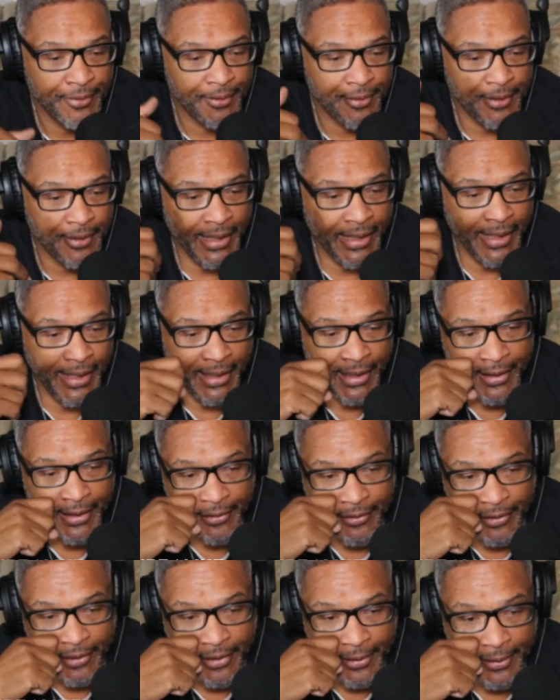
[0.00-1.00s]

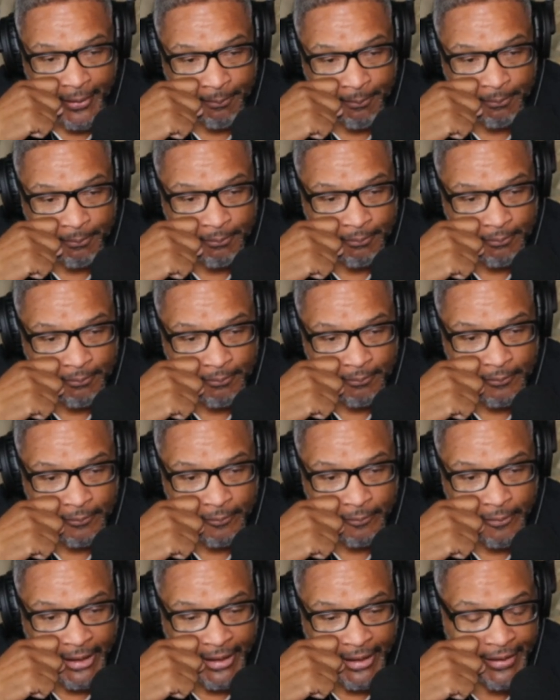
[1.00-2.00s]
And um,
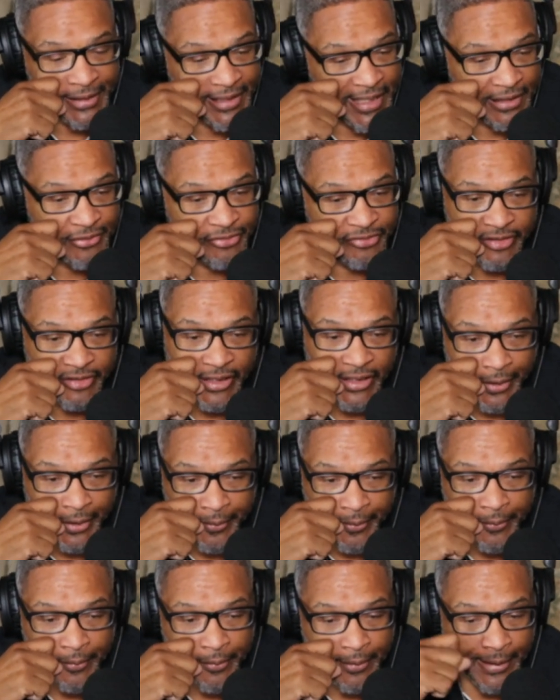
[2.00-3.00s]
and next
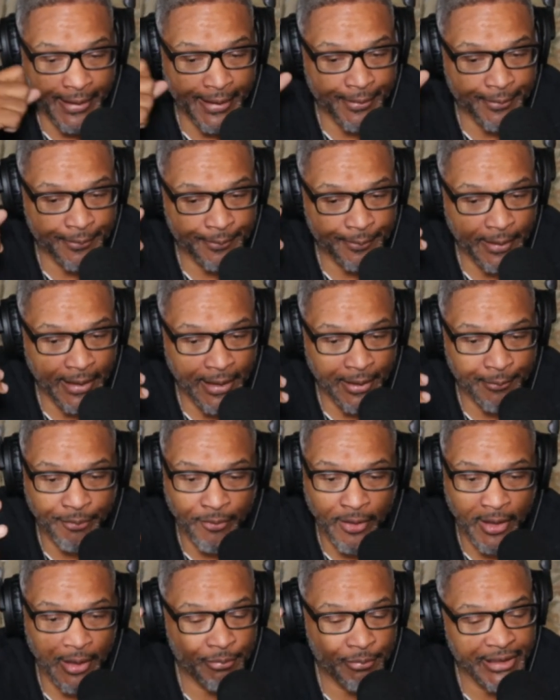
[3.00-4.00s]
year I'll I'll
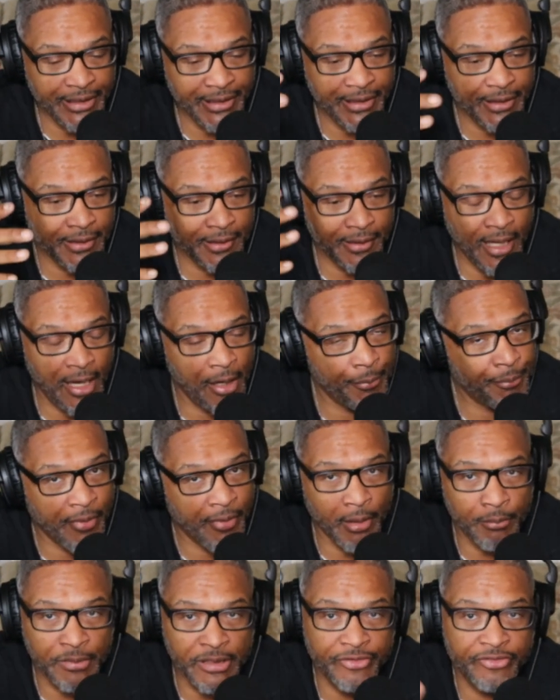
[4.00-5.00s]
probably I'll
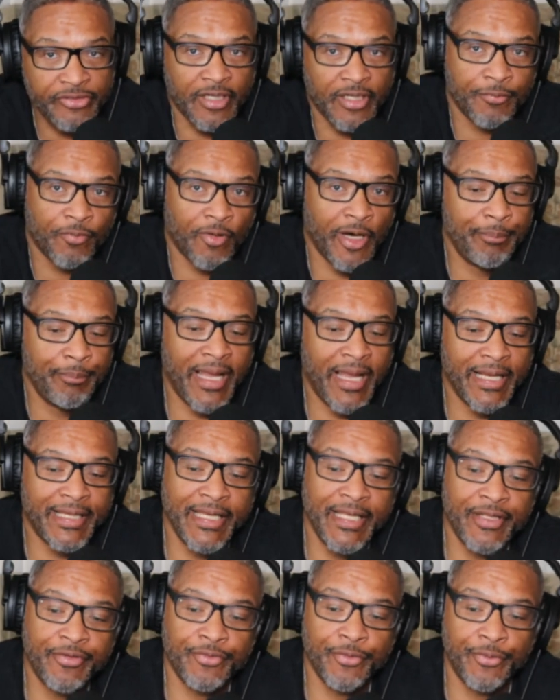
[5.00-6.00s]
probably jump right back
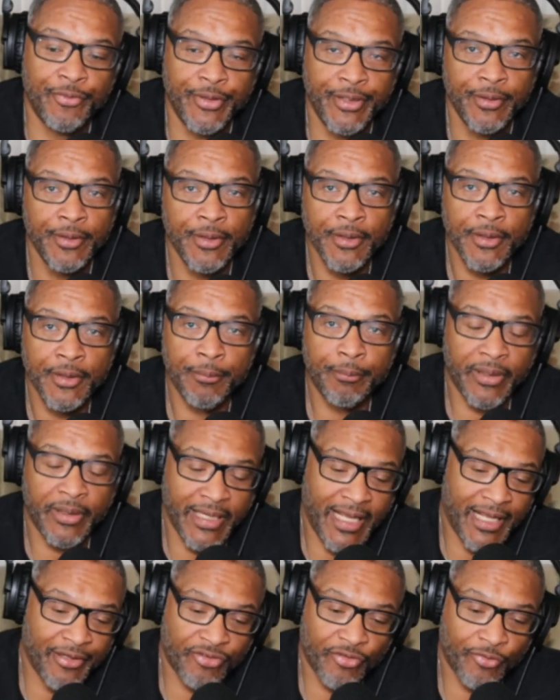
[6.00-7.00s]
into it.
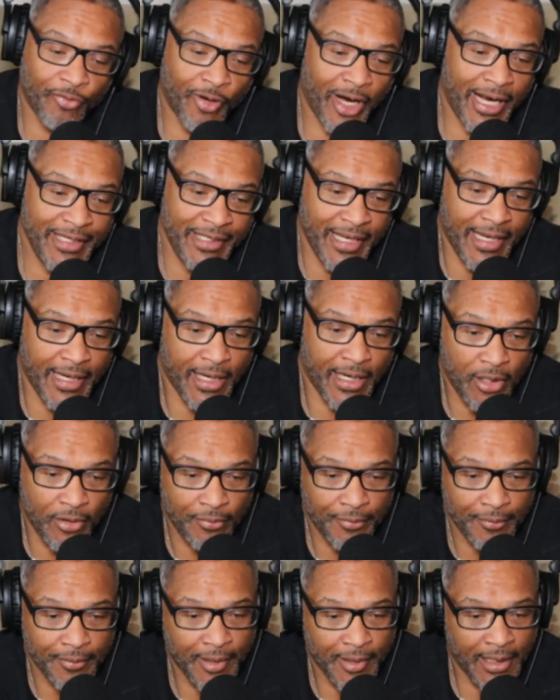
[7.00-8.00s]
But as of right
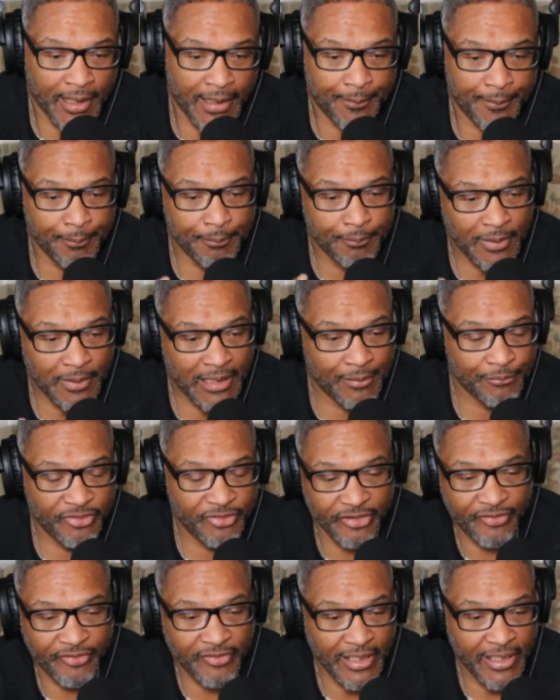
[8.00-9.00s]
now, I'm I'm
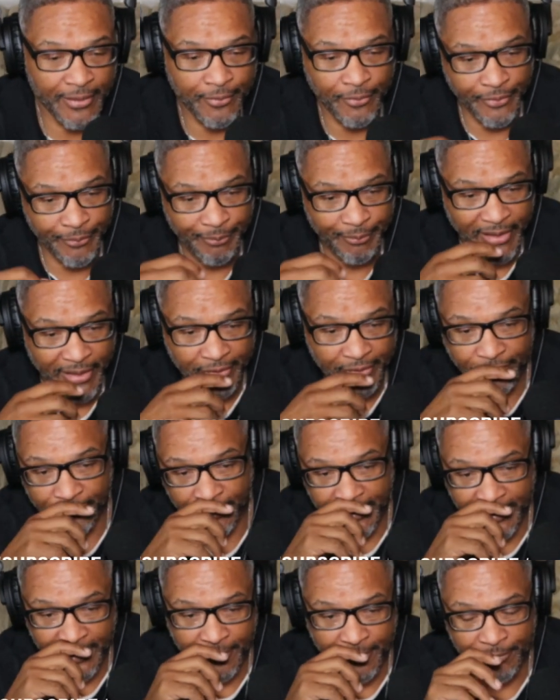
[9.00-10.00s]
just not gonna mess
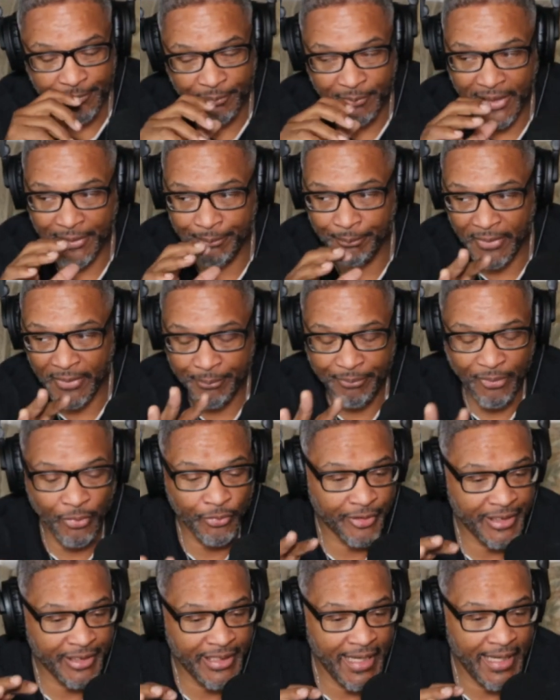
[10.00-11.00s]
with it. My my
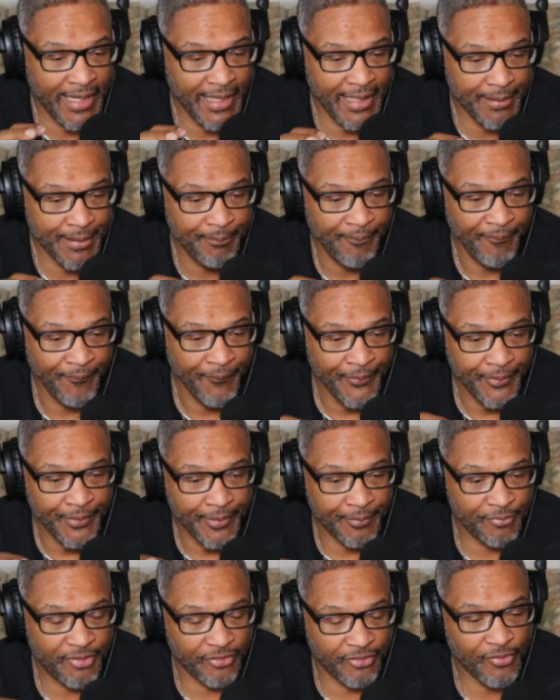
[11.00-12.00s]
poker game,
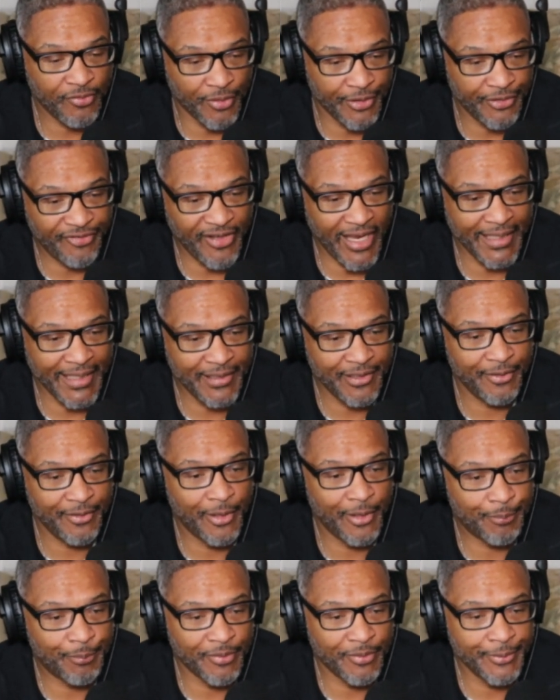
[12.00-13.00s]
I'm just gonna tighten it
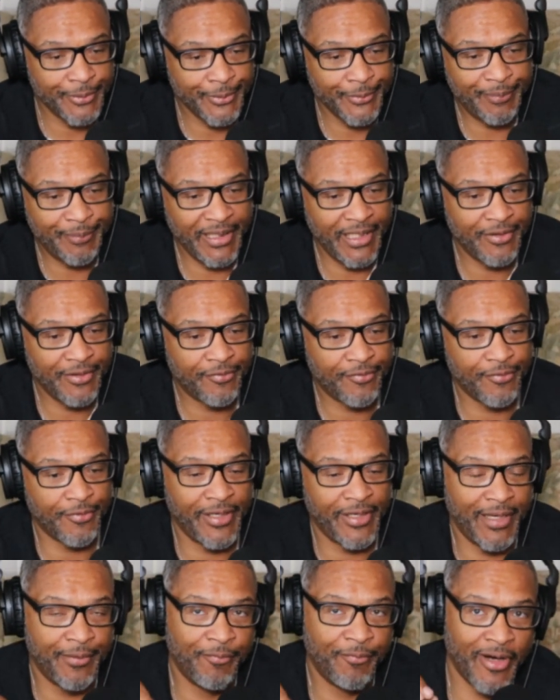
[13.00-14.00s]
up a little bit so
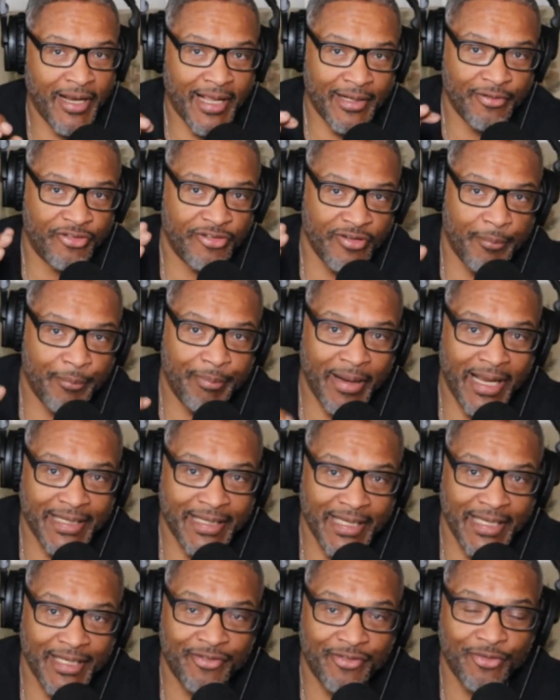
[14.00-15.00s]
that when I jump
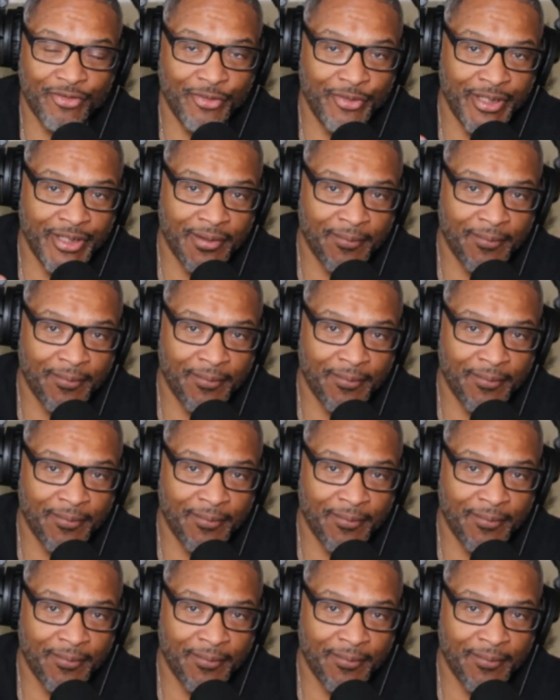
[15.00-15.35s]
back into it,